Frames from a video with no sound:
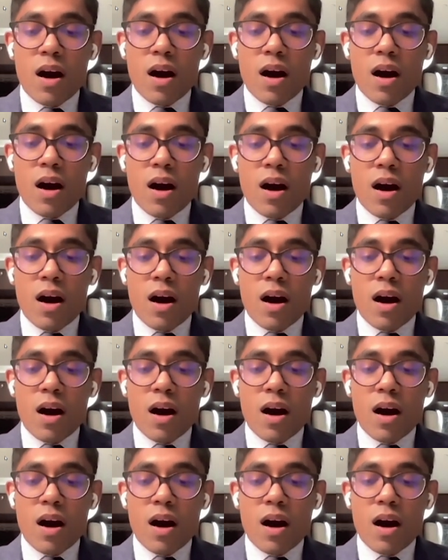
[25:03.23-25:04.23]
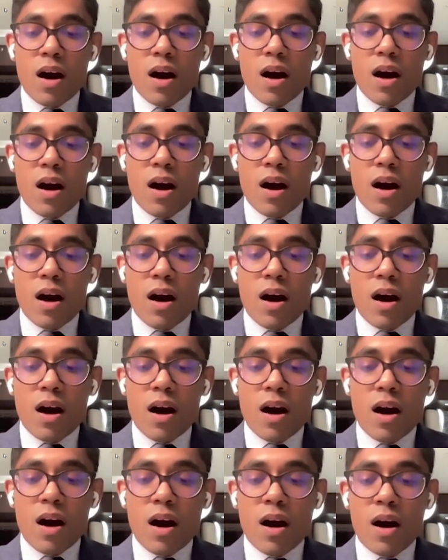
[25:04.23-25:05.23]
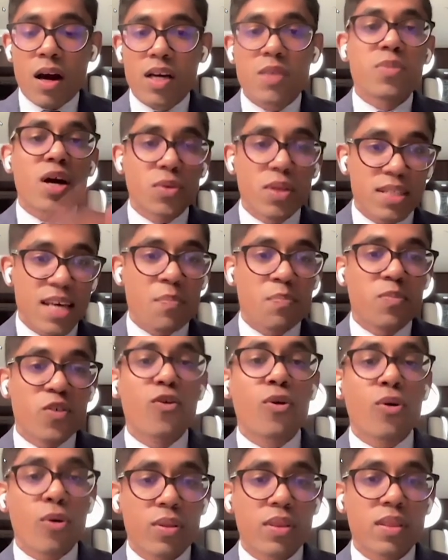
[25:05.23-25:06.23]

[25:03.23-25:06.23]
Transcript: compared to the time before these platforms.